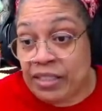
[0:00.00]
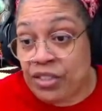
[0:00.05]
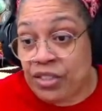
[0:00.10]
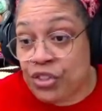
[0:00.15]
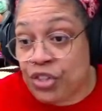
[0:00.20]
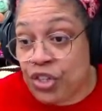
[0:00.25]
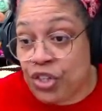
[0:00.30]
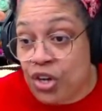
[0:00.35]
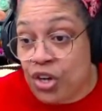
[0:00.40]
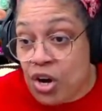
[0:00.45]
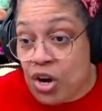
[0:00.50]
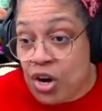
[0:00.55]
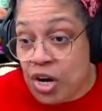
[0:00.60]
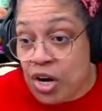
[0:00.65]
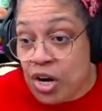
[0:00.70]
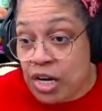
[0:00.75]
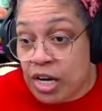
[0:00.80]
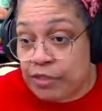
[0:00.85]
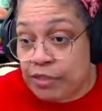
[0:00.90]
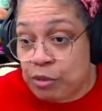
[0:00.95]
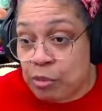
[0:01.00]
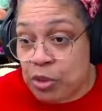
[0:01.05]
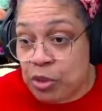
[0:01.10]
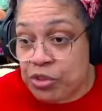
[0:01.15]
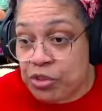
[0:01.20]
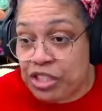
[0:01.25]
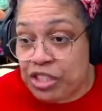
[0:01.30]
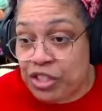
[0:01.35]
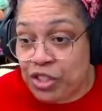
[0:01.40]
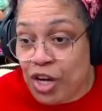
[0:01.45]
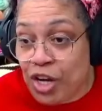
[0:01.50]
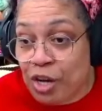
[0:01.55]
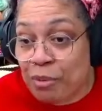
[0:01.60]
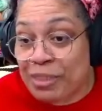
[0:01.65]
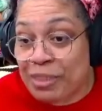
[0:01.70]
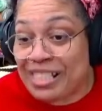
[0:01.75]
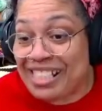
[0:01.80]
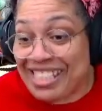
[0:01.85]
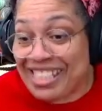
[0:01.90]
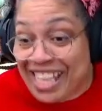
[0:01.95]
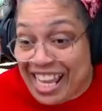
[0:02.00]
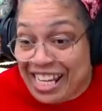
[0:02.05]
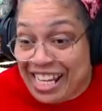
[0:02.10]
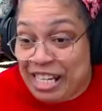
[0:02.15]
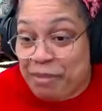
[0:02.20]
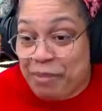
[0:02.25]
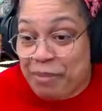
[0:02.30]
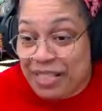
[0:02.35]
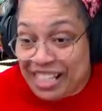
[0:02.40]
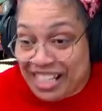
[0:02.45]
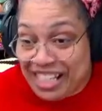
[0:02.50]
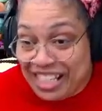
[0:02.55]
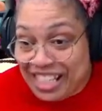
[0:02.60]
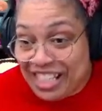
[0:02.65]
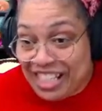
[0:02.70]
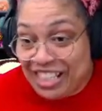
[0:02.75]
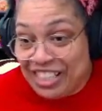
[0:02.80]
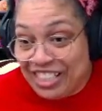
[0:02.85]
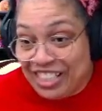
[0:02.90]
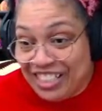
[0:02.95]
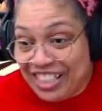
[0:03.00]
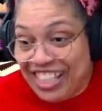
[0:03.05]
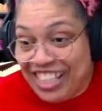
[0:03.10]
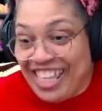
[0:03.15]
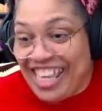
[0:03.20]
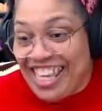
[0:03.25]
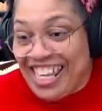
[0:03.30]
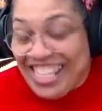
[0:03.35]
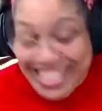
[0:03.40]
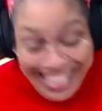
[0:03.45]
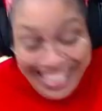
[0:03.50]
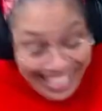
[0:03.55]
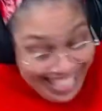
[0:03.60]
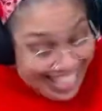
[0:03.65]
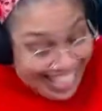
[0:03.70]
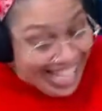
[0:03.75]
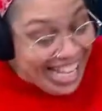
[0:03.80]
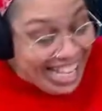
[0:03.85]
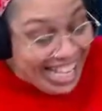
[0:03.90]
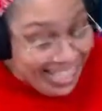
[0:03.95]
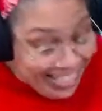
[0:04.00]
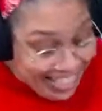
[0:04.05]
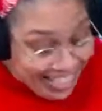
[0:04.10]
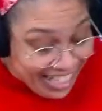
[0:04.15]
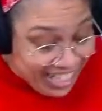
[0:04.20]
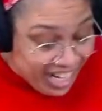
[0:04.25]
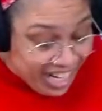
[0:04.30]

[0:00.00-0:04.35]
scarves, mostly dark, but a tiny bit of color. Is it,